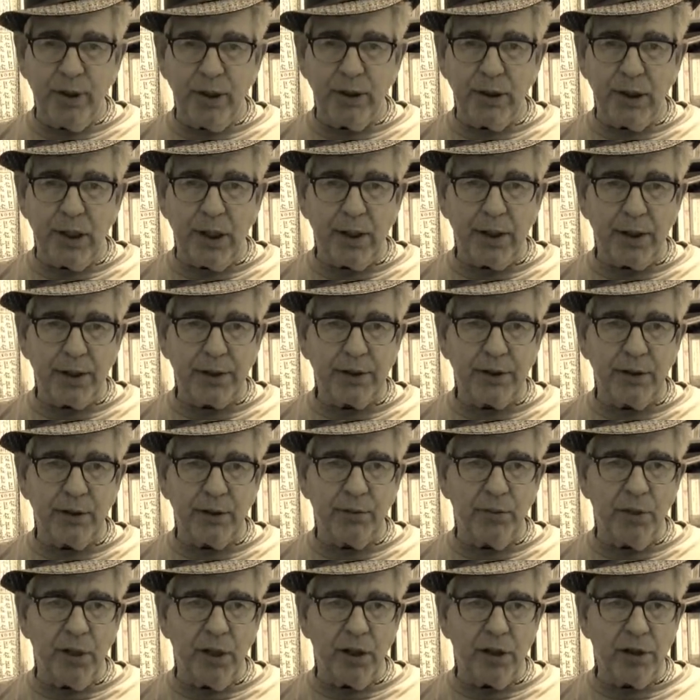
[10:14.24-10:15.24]
be that as
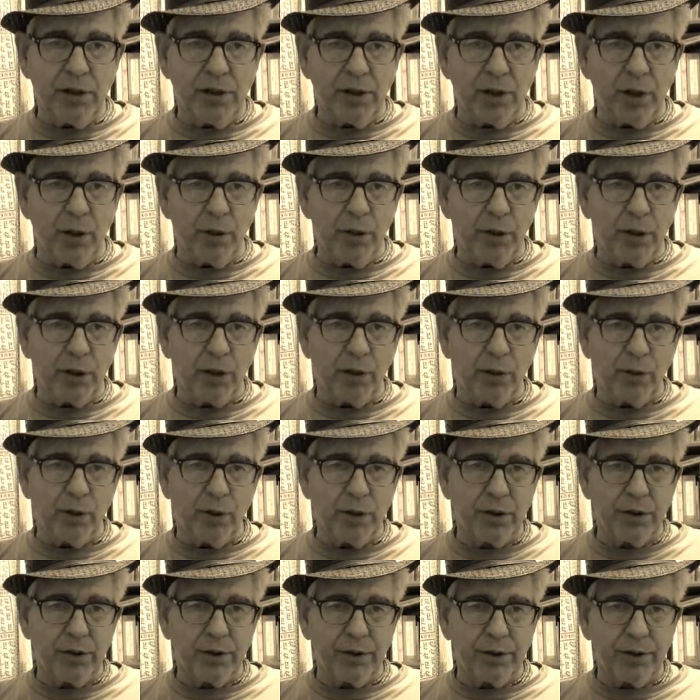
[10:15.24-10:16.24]
it may, German
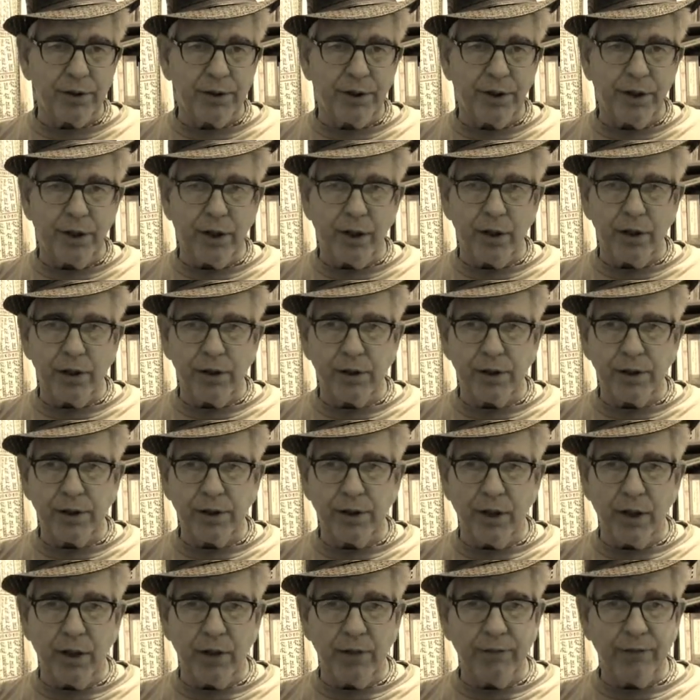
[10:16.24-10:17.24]
commercials today are
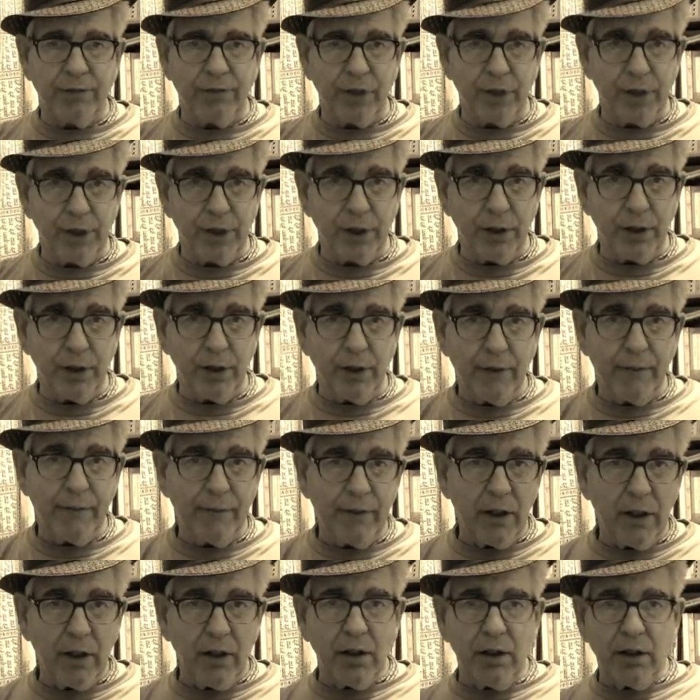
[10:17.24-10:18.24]
just not funny.
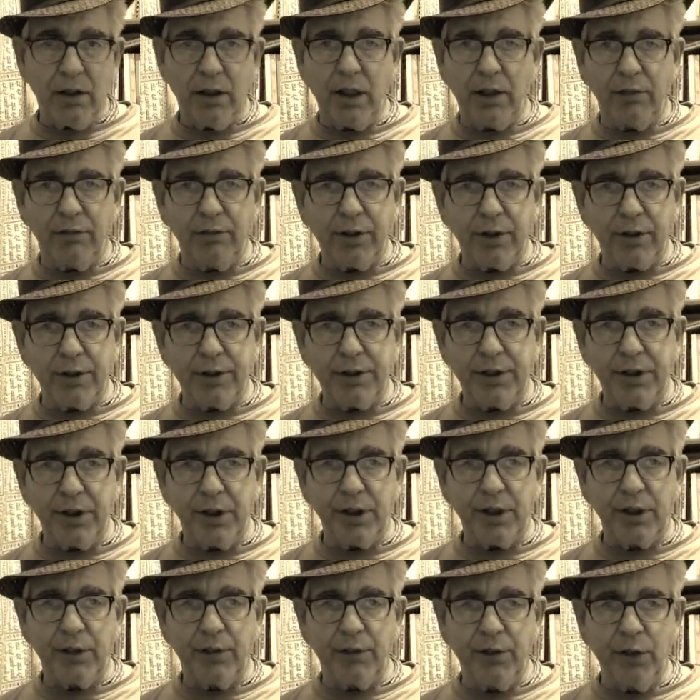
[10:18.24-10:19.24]
They have little
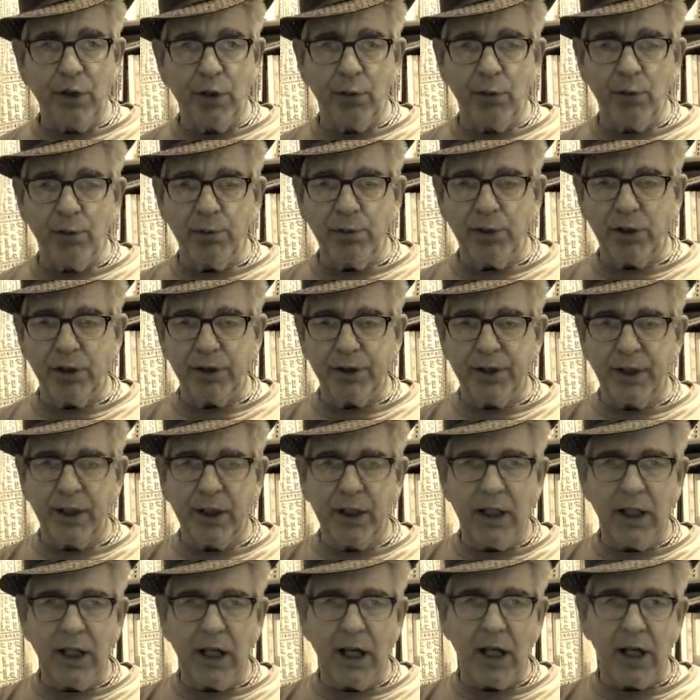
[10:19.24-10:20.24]
sense of humor because they
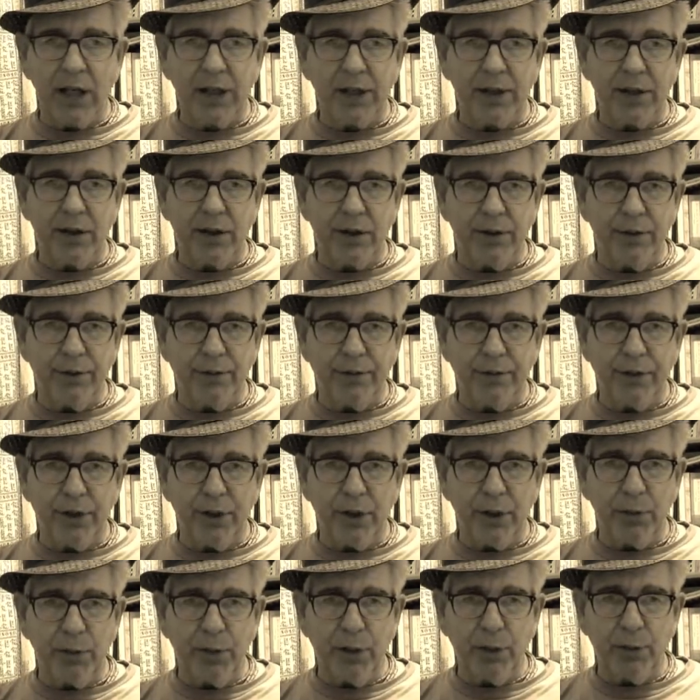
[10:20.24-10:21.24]
gassed the
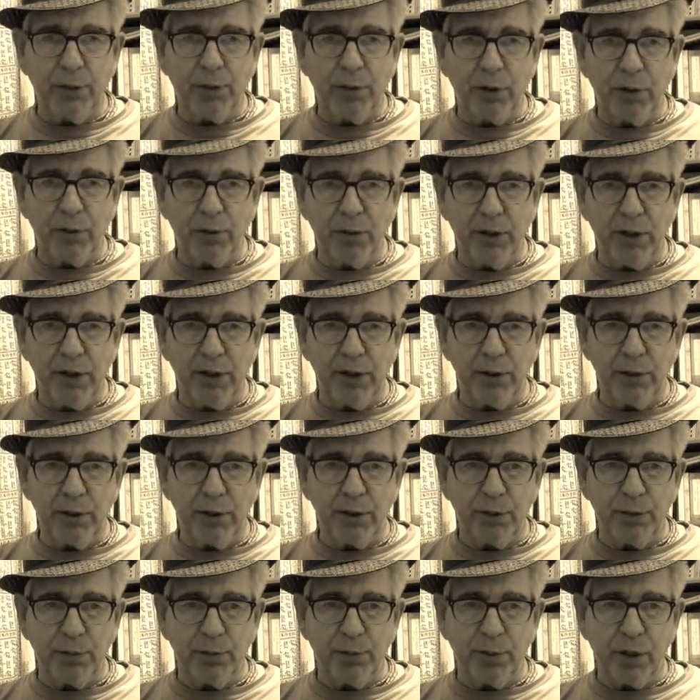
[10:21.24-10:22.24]
funny people and made them
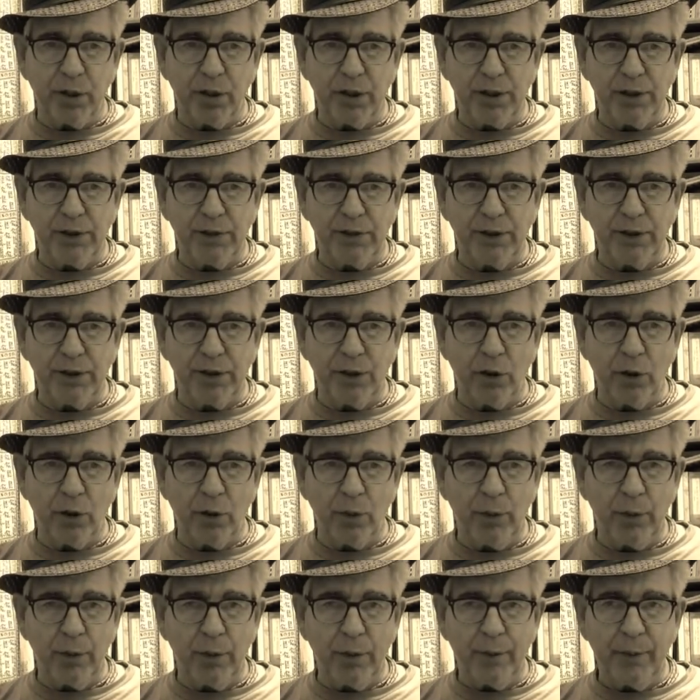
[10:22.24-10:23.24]
into bars of
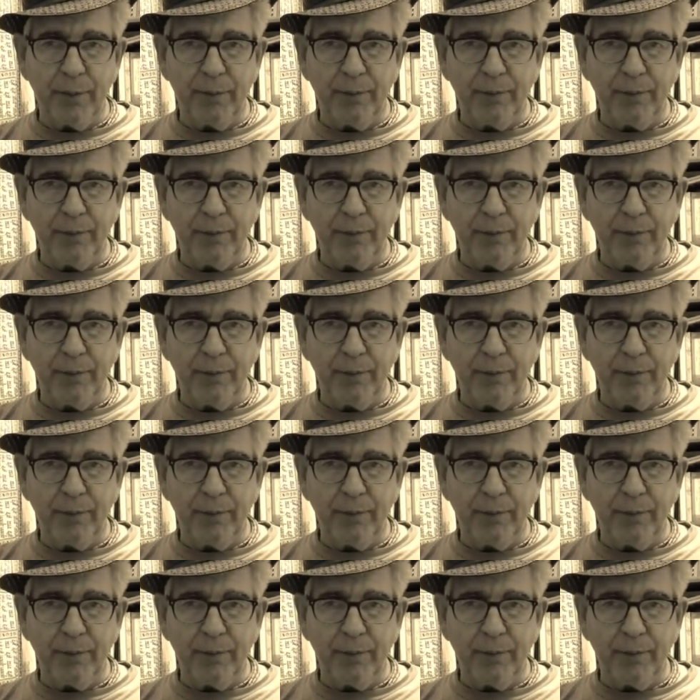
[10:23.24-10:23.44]
soap.